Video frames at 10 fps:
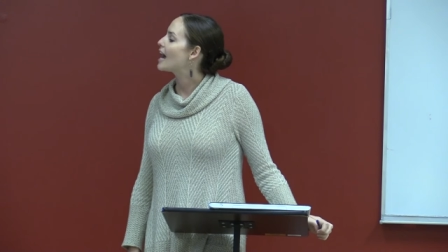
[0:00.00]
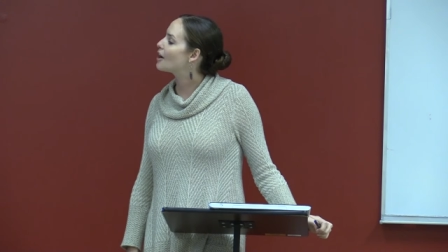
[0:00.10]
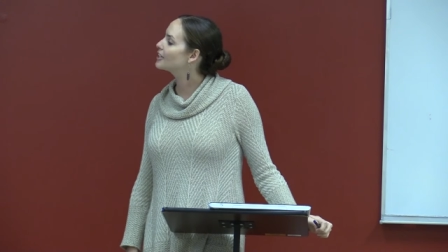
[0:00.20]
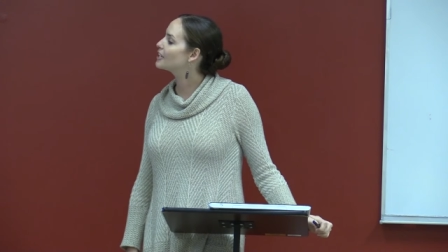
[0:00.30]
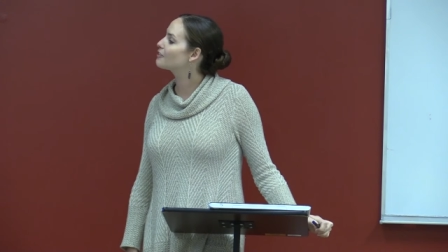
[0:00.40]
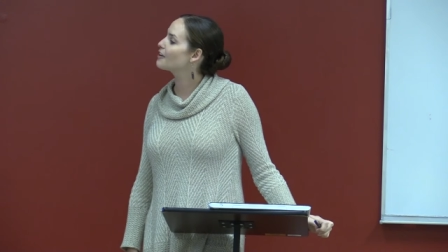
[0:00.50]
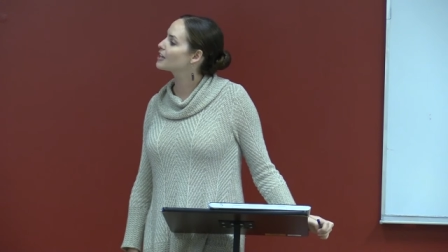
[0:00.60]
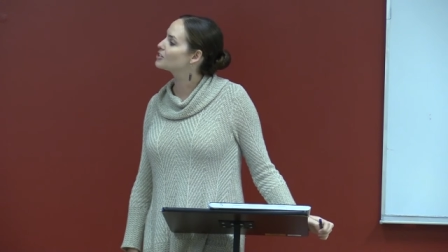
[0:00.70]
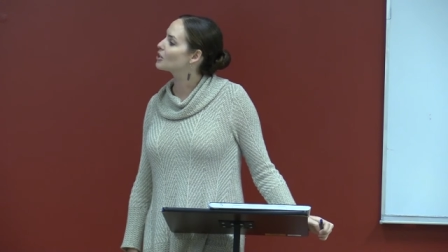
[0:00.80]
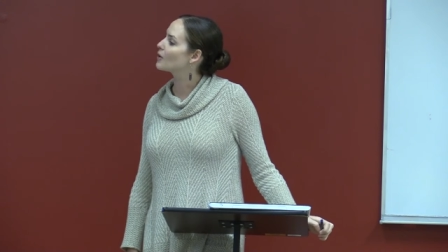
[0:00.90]
How did it
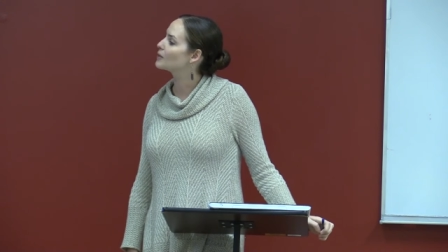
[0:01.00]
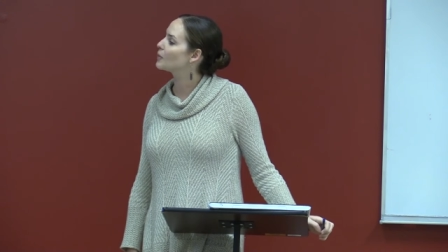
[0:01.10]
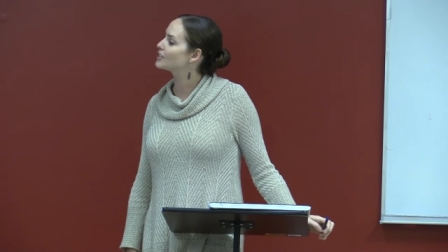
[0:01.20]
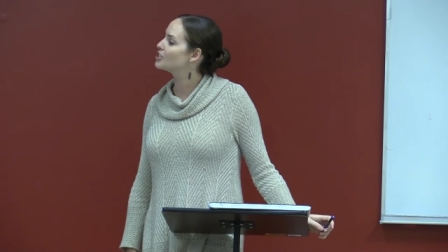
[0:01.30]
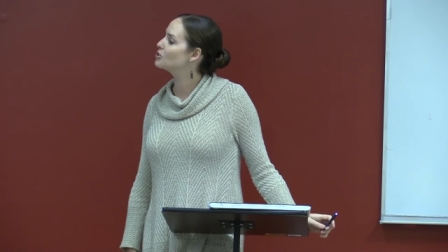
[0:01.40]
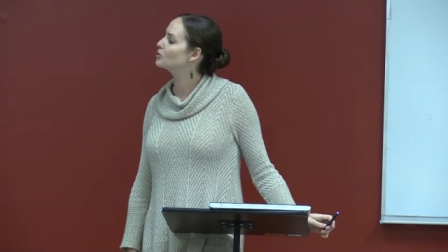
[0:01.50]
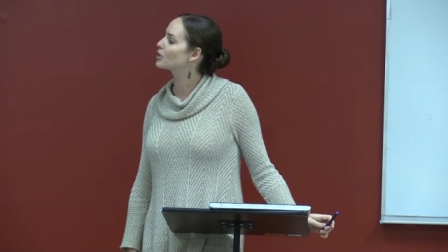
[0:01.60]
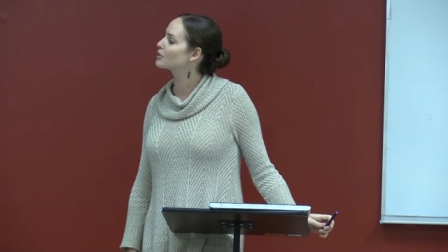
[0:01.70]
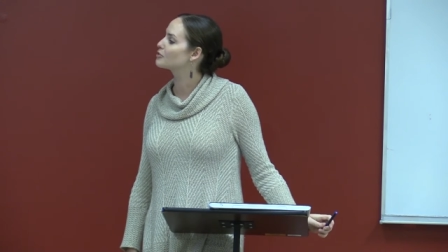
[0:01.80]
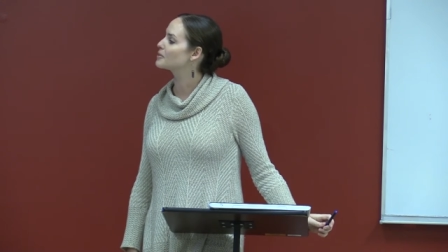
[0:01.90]
affect you, and what did you
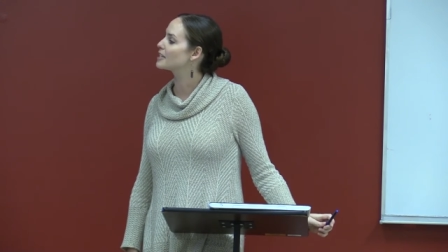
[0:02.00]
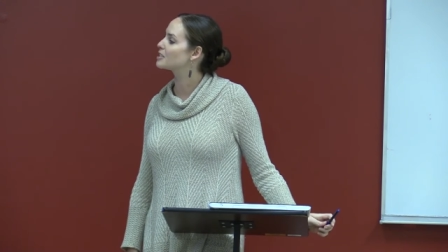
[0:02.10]
learn from the